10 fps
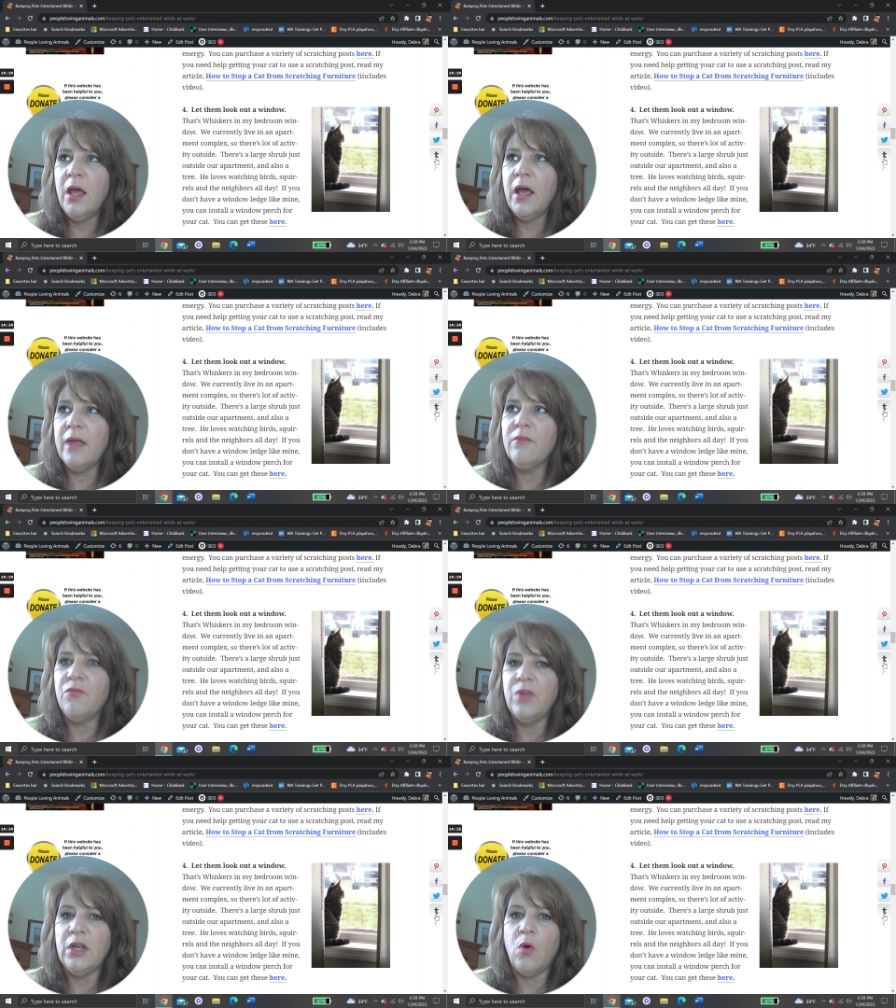I have a
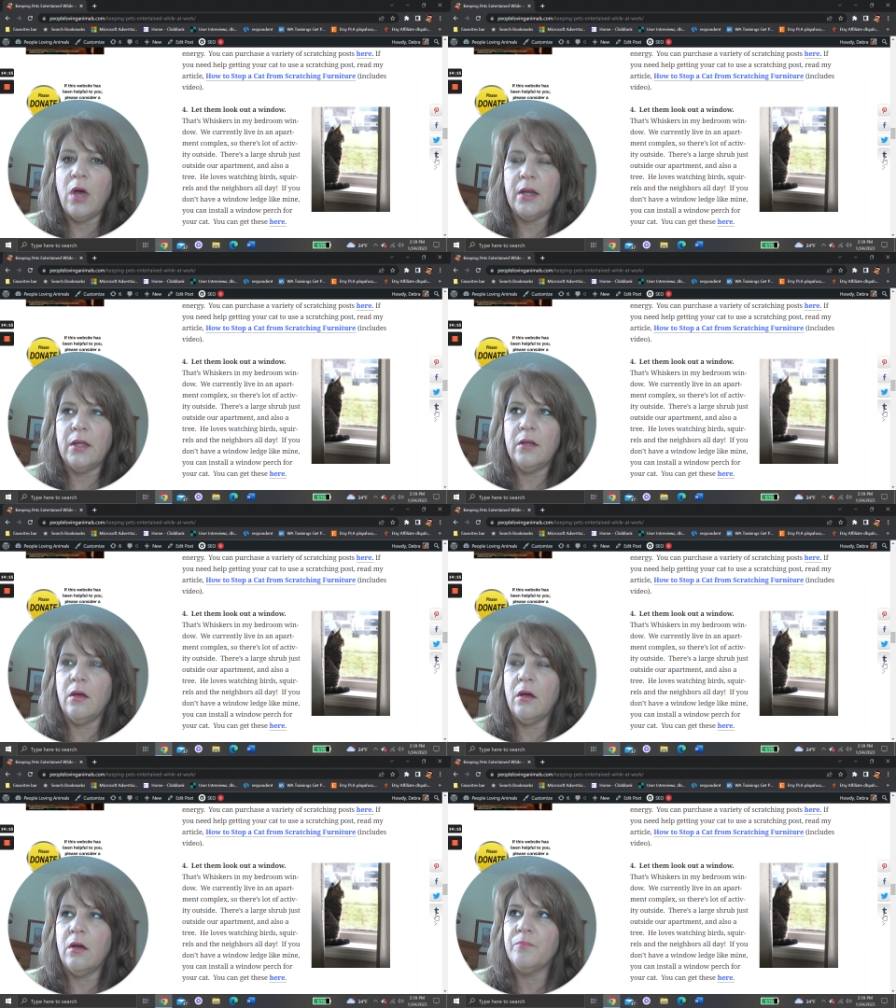video on it.
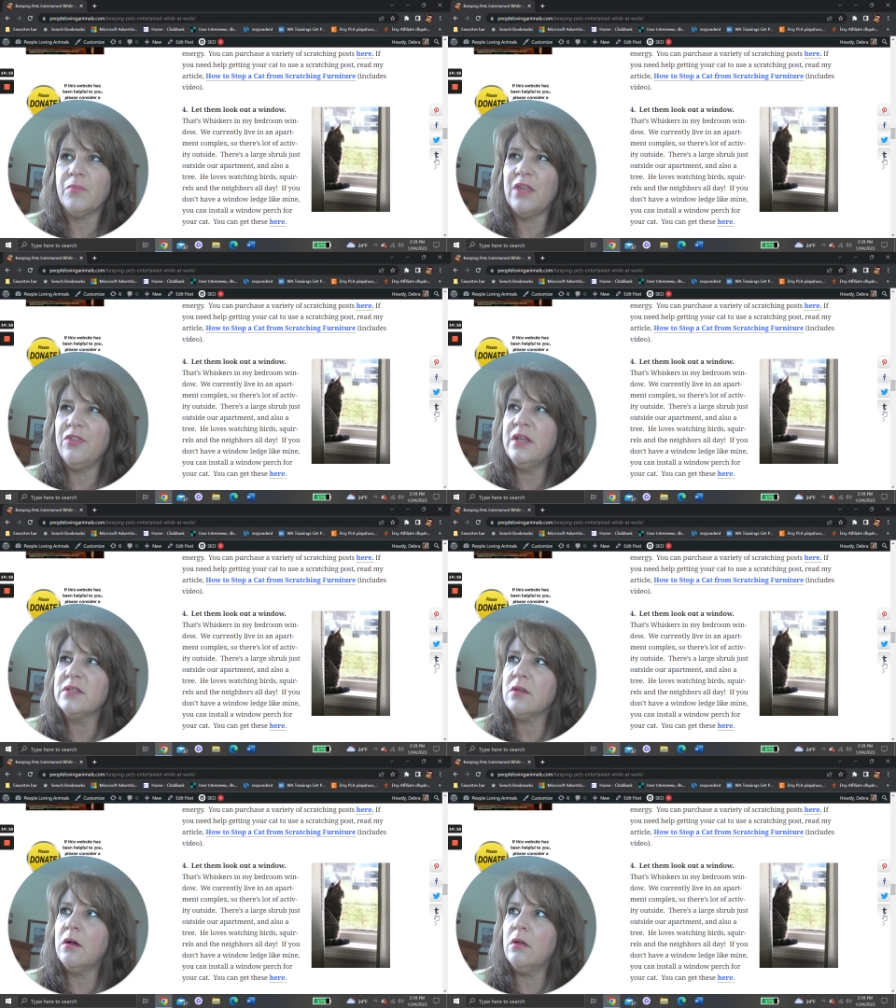Um, I think
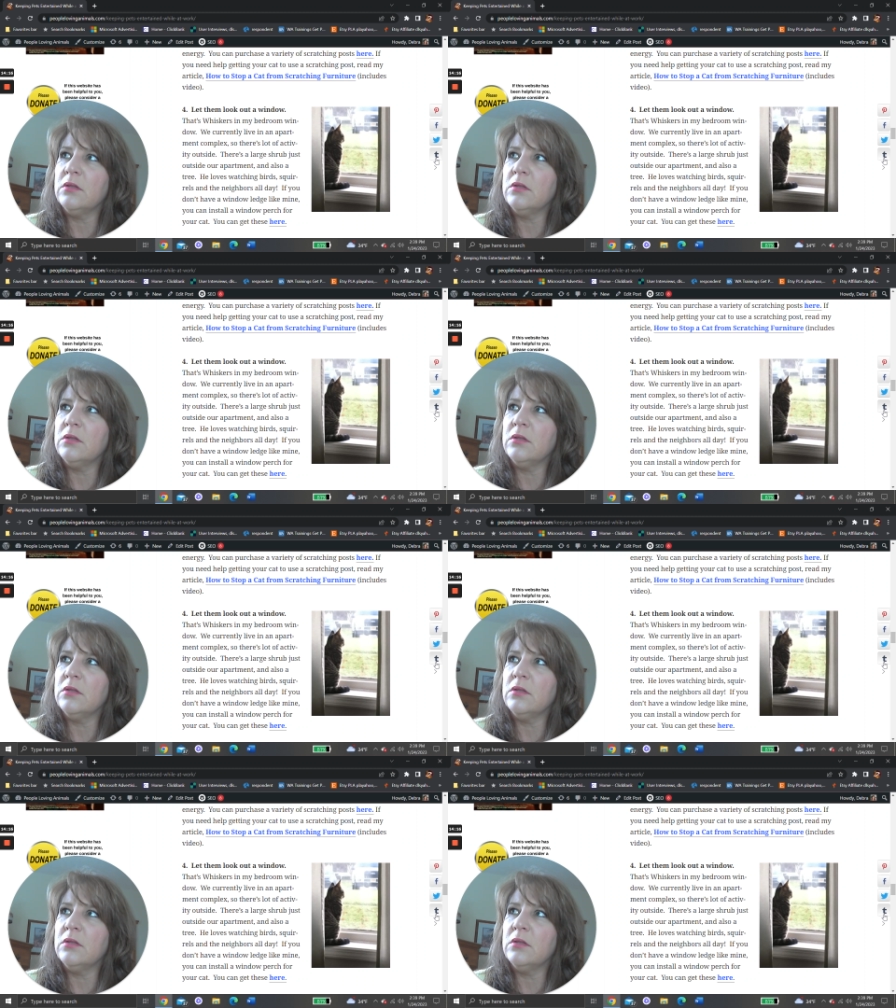it's called